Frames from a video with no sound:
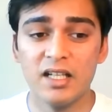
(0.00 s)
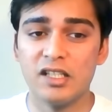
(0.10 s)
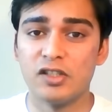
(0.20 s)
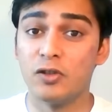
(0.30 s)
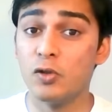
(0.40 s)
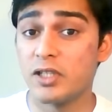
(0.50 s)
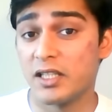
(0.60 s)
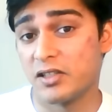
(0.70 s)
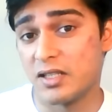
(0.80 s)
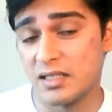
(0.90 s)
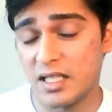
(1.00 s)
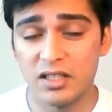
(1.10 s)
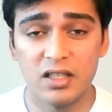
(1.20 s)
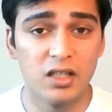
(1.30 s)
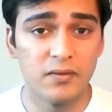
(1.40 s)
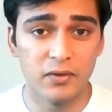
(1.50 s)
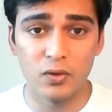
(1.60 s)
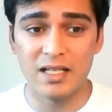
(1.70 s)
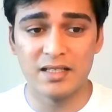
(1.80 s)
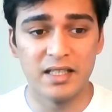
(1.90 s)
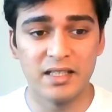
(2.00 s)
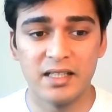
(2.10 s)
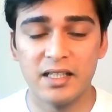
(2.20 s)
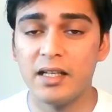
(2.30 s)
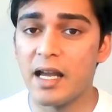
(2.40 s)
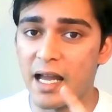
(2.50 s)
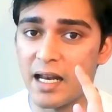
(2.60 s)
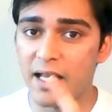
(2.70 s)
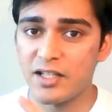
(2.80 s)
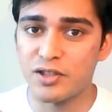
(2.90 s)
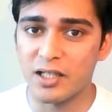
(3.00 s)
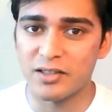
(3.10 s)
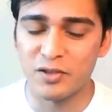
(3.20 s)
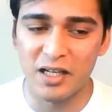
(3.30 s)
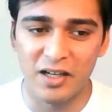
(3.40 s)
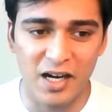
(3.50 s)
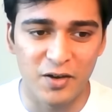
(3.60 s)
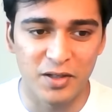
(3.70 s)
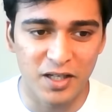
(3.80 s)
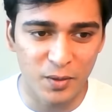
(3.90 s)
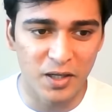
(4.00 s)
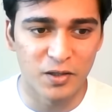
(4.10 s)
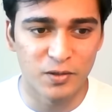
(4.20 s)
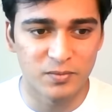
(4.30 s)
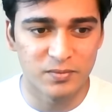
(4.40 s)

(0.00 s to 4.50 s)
So do check the translation out if you guys need it, and let's check the trailer out. Here we go.